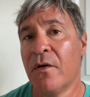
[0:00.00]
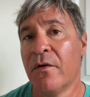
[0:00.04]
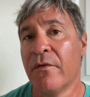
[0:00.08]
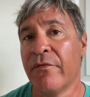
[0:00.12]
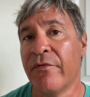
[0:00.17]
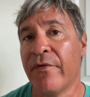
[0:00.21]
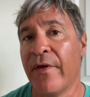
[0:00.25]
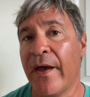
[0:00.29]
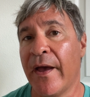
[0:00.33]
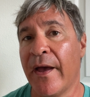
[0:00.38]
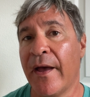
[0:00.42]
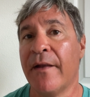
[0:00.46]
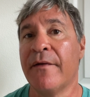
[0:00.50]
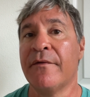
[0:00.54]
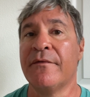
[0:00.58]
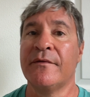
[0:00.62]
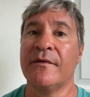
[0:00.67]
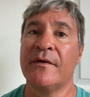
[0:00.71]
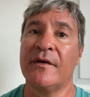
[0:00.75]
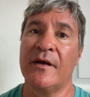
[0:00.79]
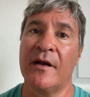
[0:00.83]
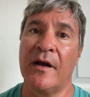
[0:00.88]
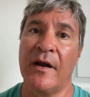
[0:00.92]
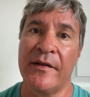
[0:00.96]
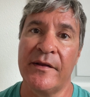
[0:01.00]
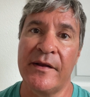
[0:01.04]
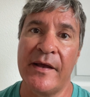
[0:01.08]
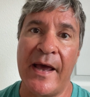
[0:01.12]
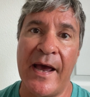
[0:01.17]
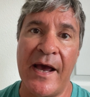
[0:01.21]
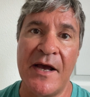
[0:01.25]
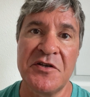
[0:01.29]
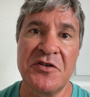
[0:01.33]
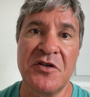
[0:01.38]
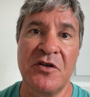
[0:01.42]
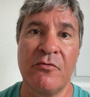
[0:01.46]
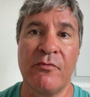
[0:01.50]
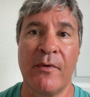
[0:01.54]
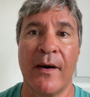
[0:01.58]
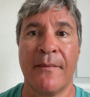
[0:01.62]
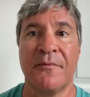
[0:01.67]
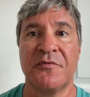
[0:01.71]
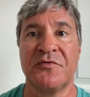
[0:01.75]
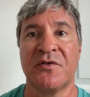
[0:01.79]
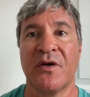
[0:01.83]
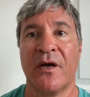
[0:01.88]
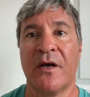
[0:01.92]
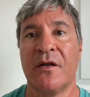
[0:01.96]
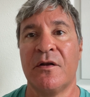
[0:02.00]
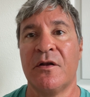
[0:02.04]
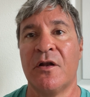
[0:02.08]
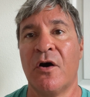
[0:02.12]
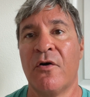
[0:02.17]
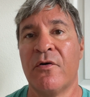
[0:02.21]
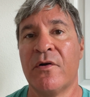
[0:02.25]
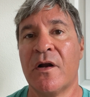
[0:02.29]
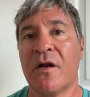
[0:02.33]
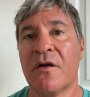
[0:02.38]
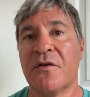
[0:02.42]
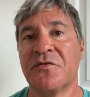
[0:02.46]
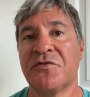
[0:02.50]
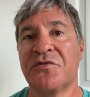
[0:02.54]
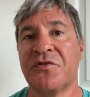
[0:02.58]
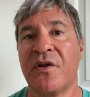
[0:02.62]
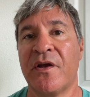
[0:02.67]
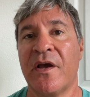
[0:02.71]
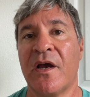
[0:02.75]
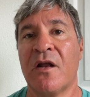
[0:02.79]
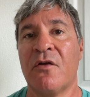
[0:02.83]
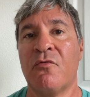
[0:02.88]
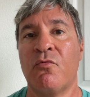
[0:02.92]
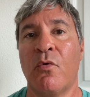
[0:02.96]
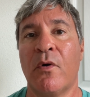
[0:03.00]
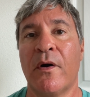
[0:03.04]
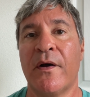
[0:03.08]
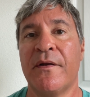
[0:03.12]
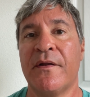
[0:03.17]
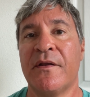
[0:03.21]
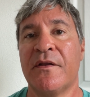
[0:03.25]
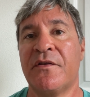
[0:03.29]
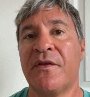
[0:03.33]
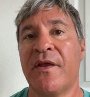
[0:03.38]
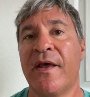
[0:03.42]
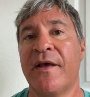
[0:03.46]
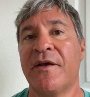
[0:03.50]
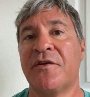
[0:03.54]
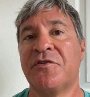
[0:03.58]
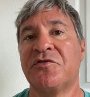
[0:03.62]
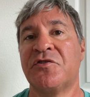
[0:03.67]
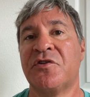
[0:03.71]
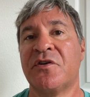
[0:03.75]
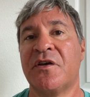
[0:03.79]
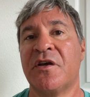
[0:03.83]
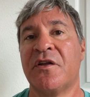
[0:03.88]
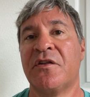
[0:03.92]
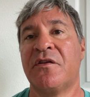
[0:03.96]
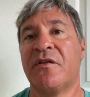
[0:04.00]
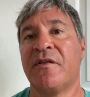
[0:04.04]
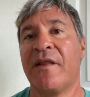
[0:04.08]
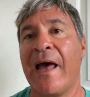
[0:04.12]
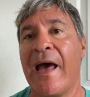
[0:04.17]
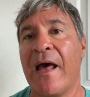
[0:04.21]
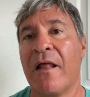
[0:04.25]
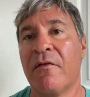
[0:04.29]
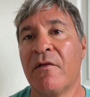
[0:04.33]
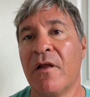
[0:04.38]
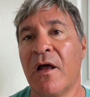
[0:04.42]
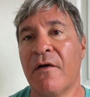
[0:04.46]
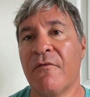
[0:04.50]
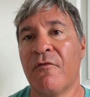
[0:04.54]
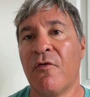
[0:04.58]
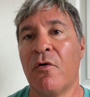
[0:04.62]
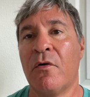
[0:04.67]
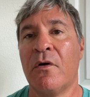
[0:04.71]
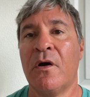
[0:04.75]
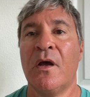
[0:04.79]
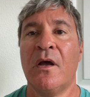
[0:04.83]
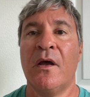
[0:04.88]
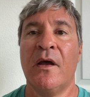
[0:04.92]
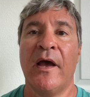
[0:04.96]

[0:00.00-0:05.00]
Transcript: then you get on the ASHI website and know and understand what it takes to get to that level.